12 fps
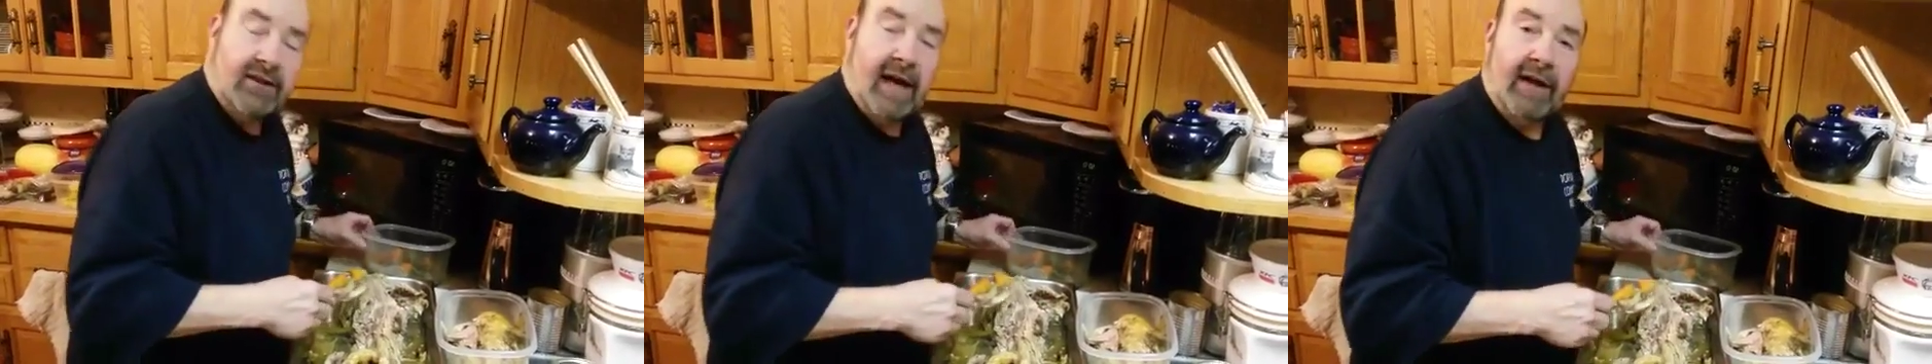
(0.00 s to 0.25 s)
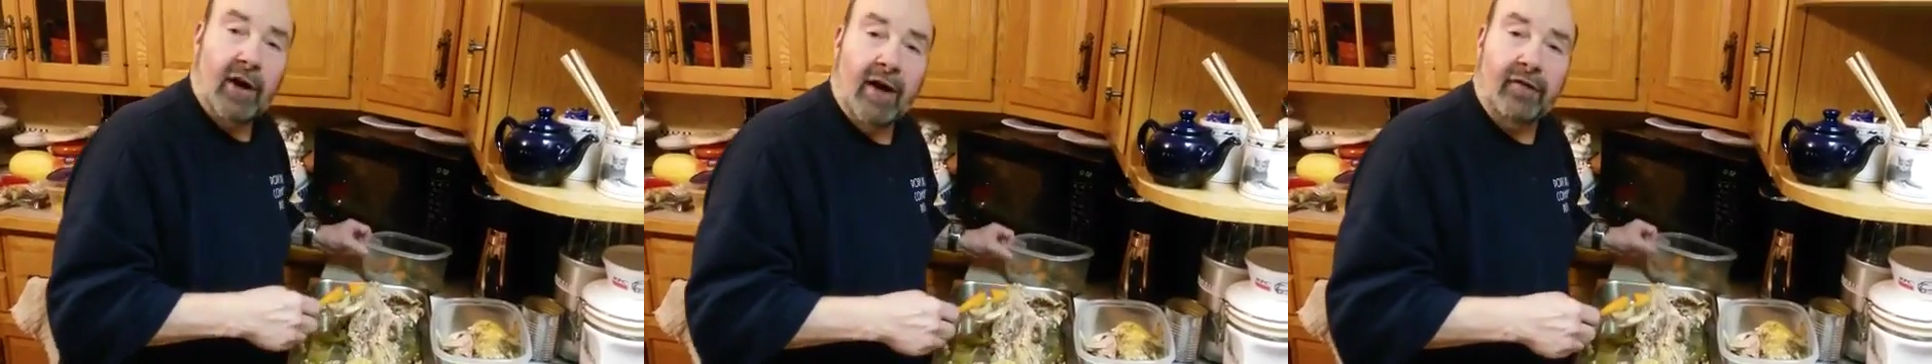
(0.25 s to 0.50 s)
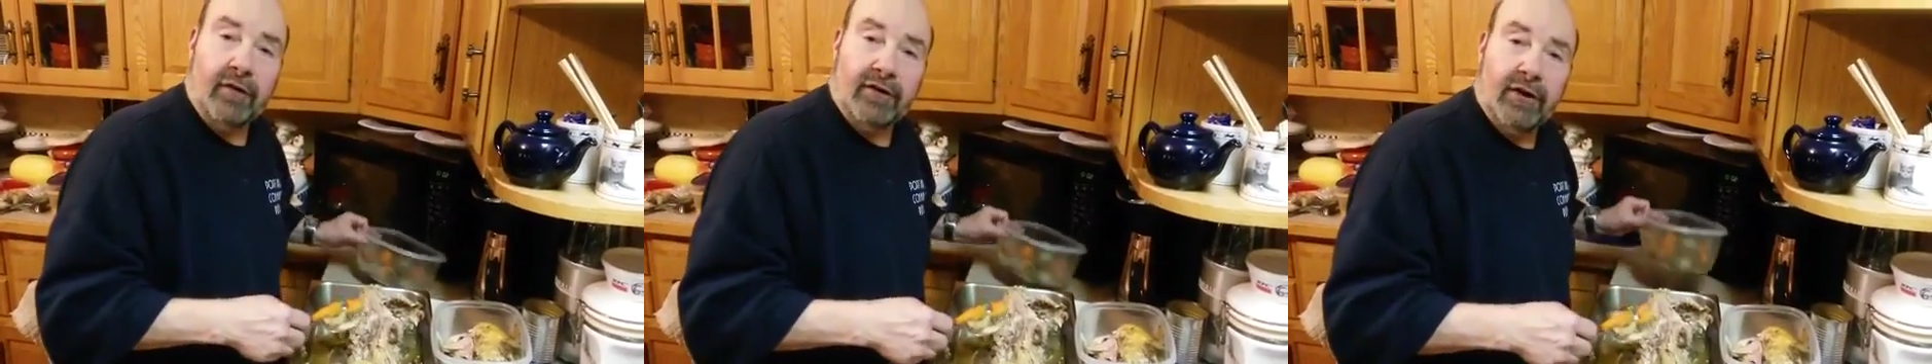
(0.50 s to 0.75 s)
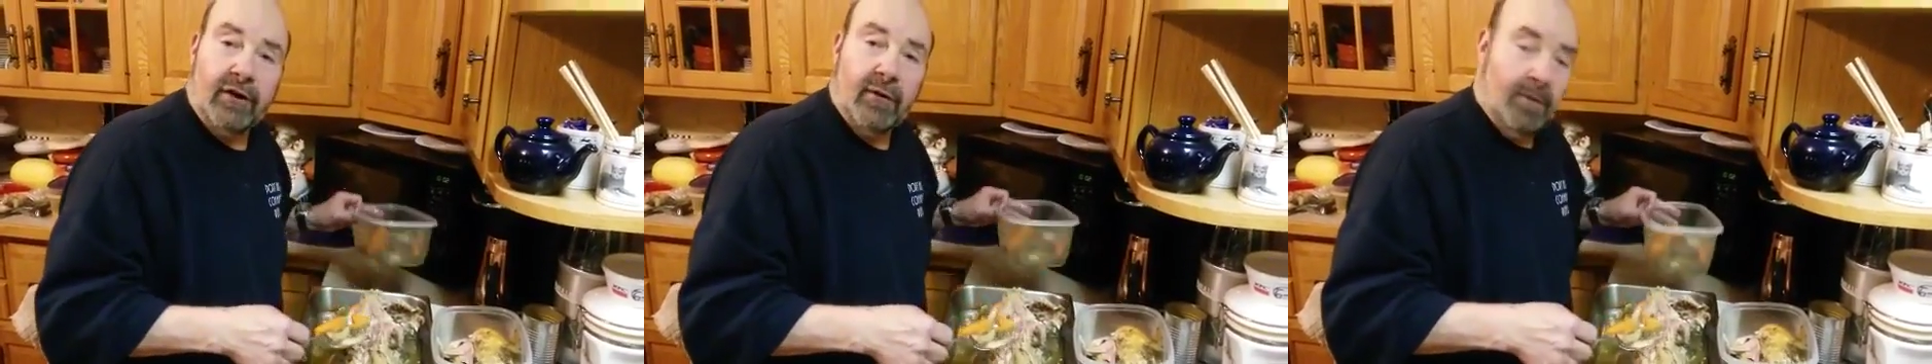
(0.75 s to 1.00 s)
to sign off
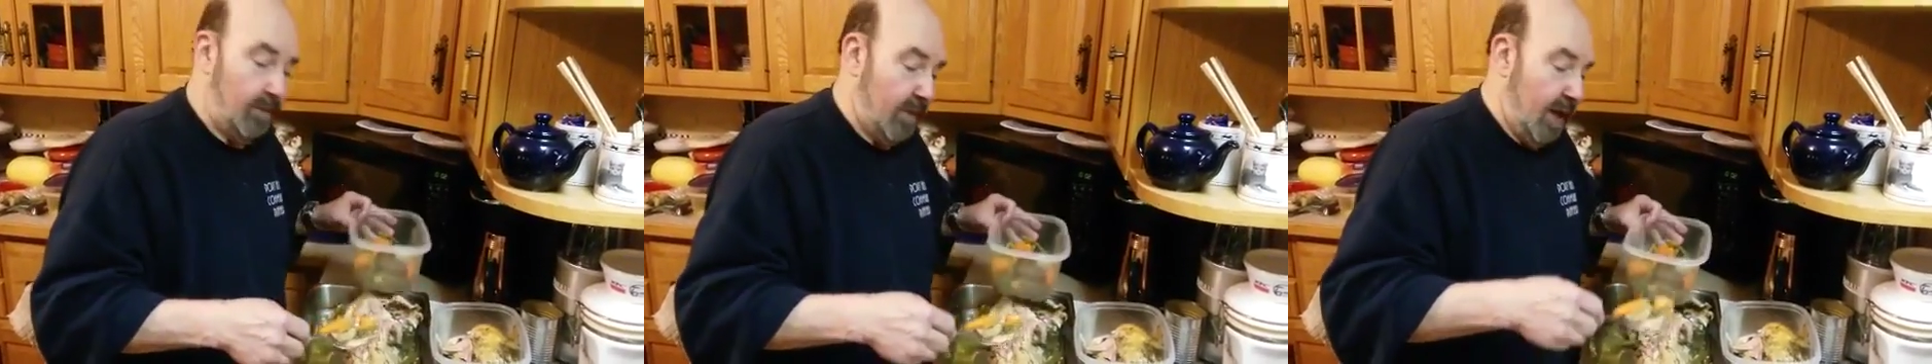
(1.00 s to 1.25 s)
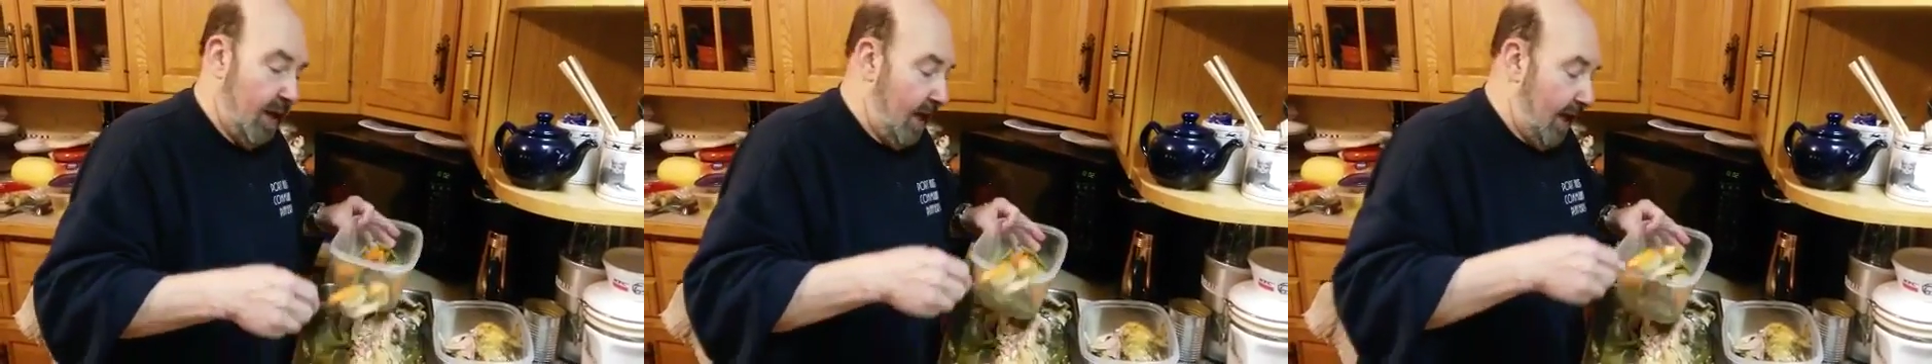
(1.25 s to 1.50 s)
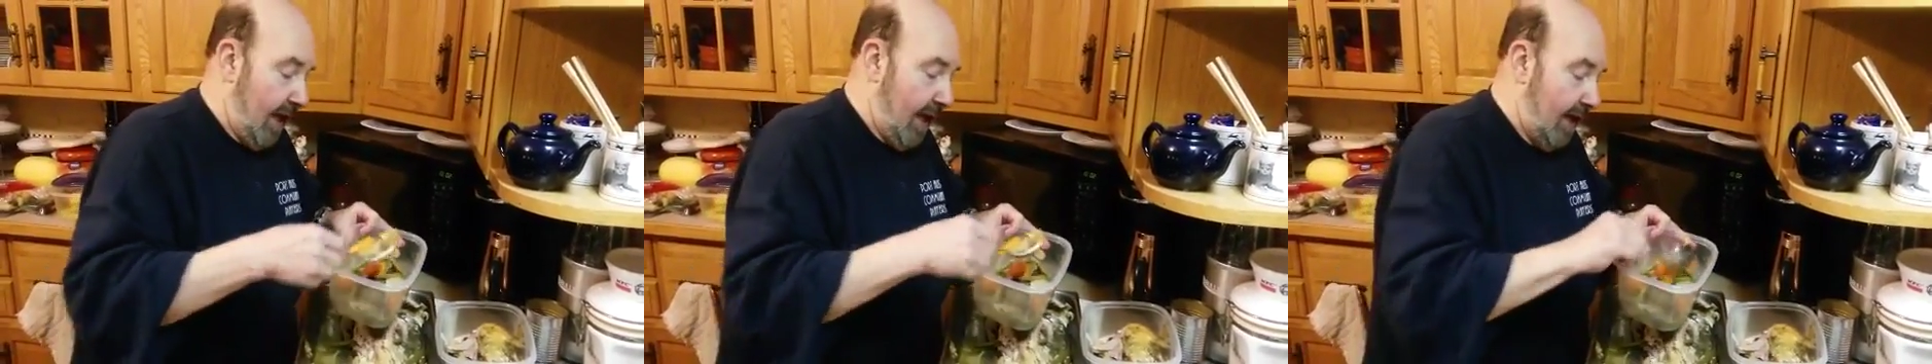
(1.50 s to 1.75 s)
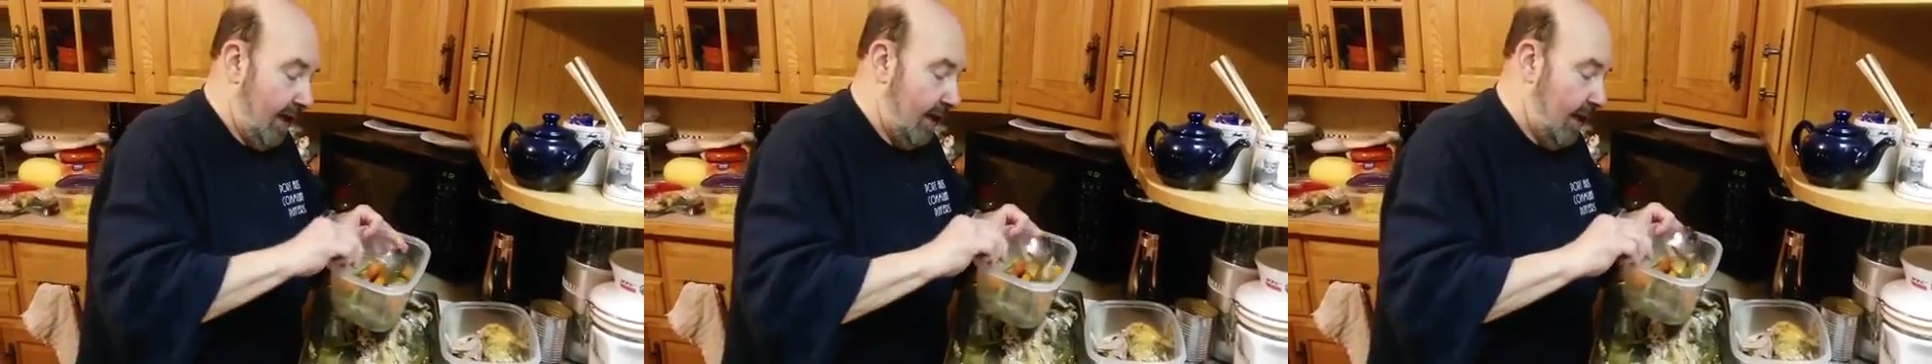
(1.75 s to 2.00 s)
with you,
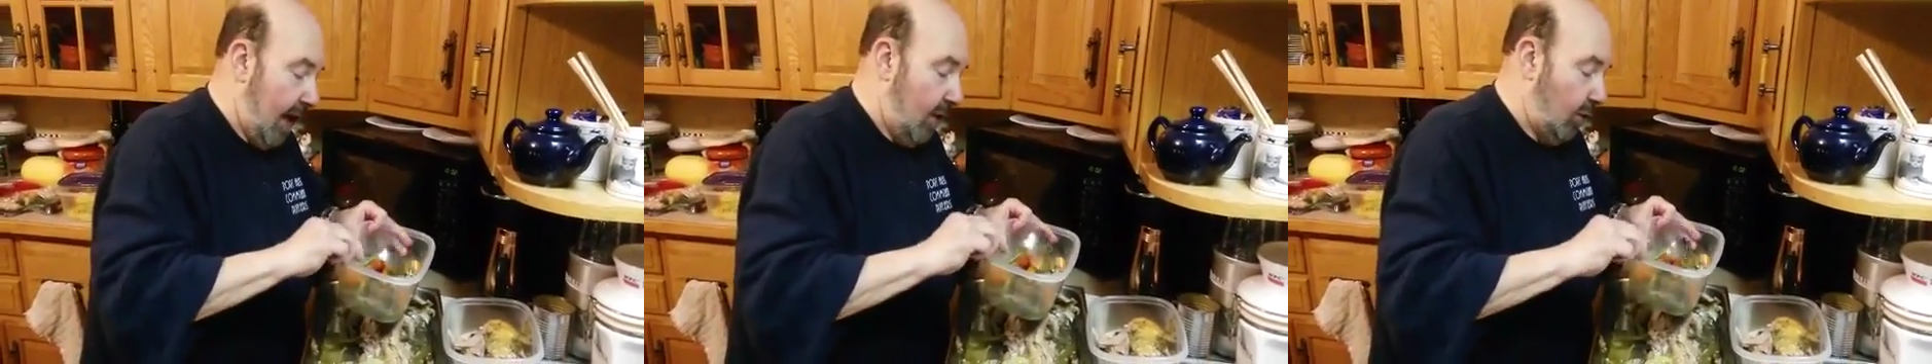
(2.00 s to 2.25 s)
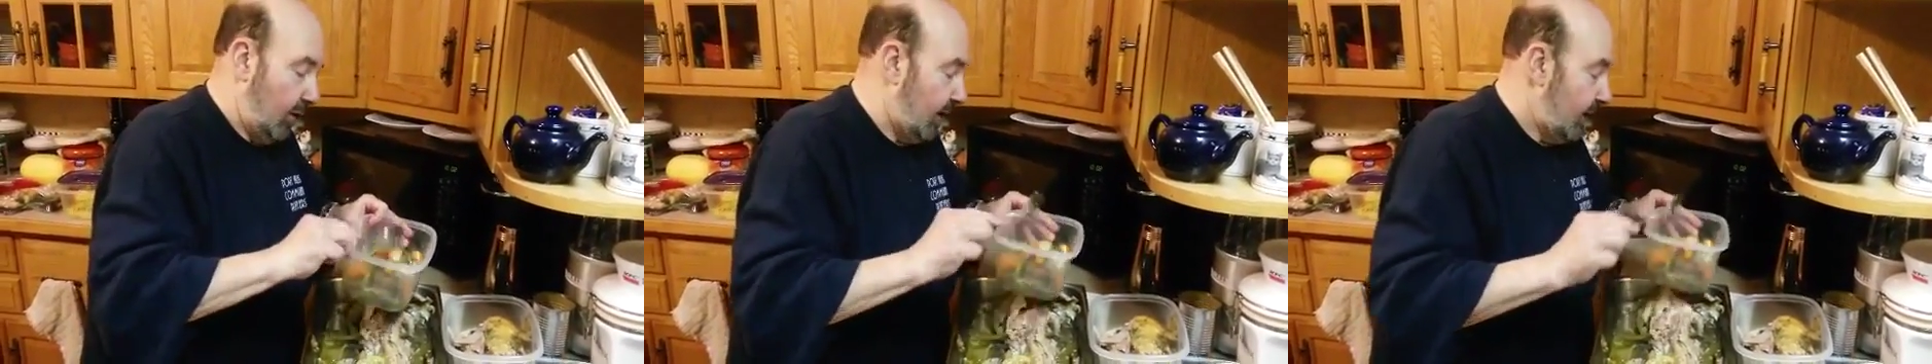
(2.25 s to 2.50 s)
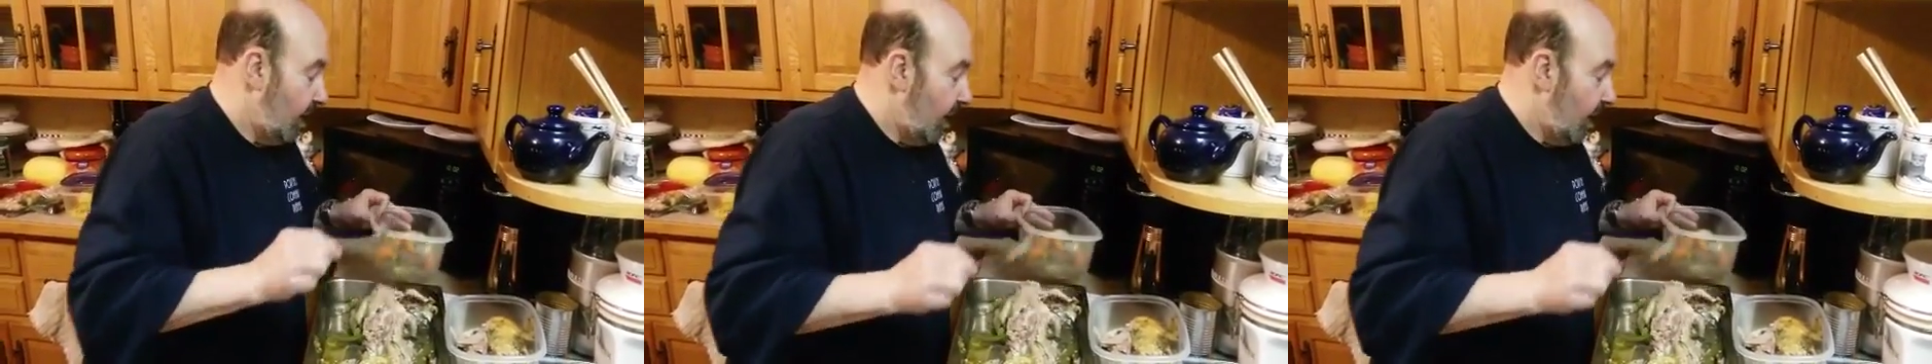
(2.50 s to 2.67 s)
and I will